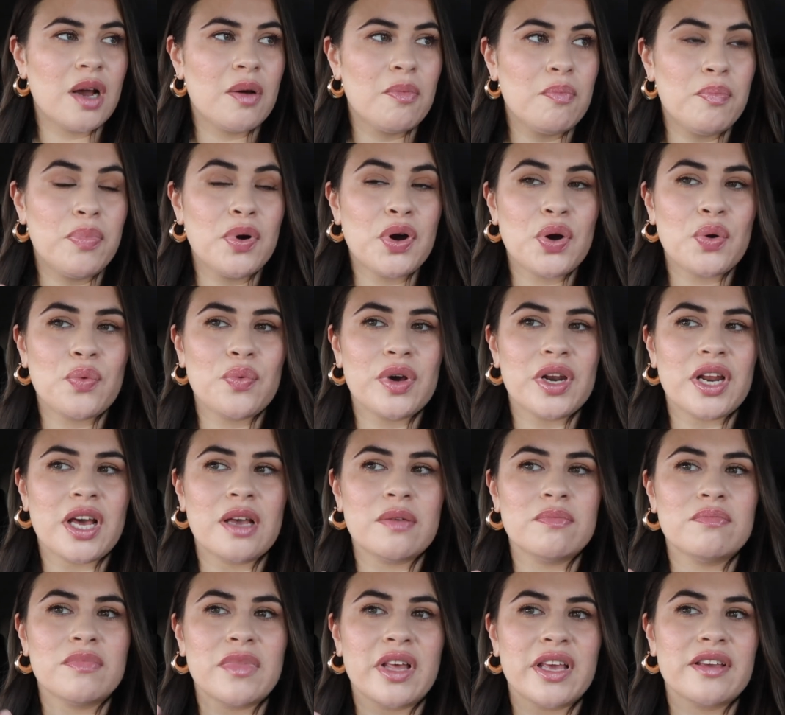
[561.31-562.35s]
but when
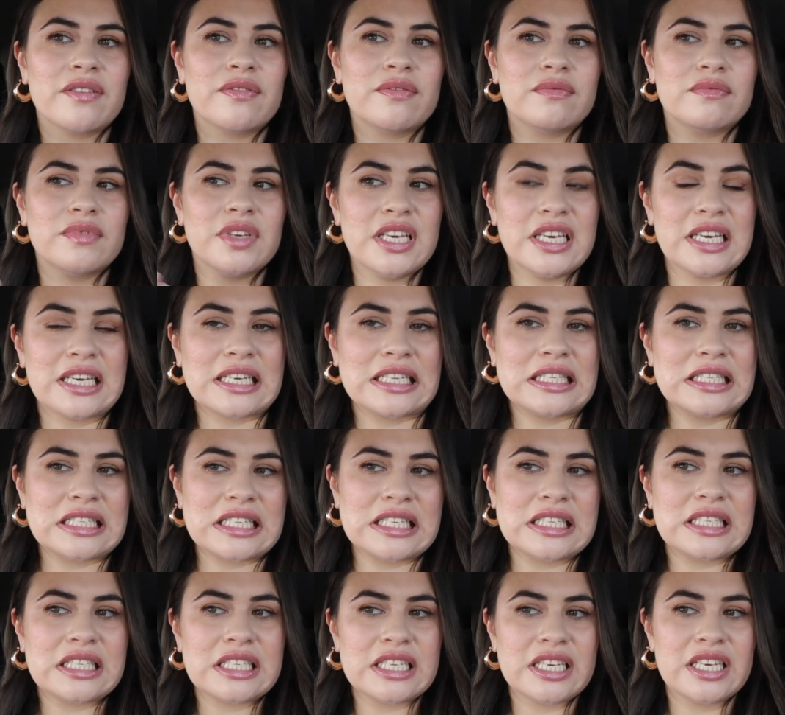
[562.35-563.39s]
i'm like
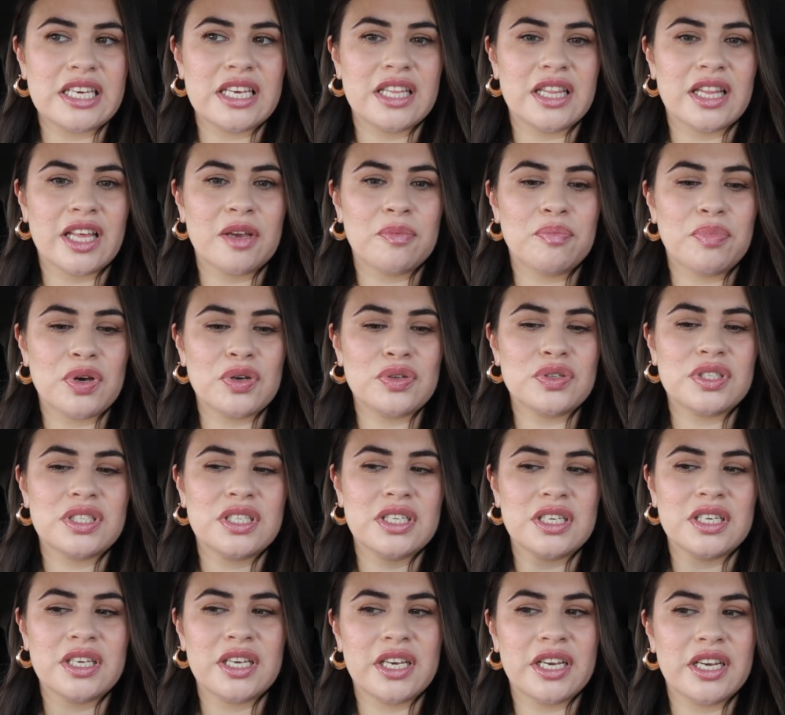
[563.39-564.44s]
inconsistent and like
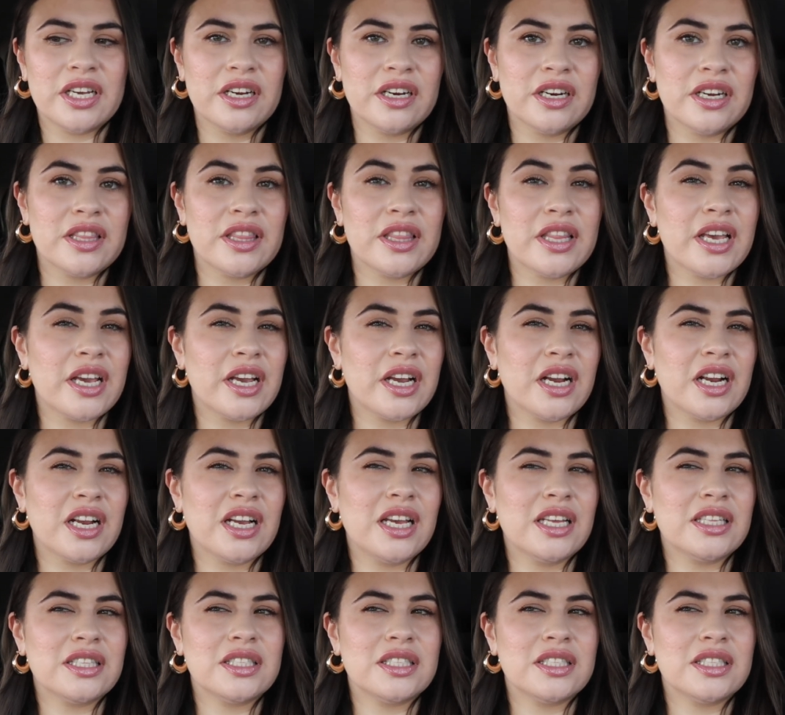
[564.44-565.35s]
posting here and there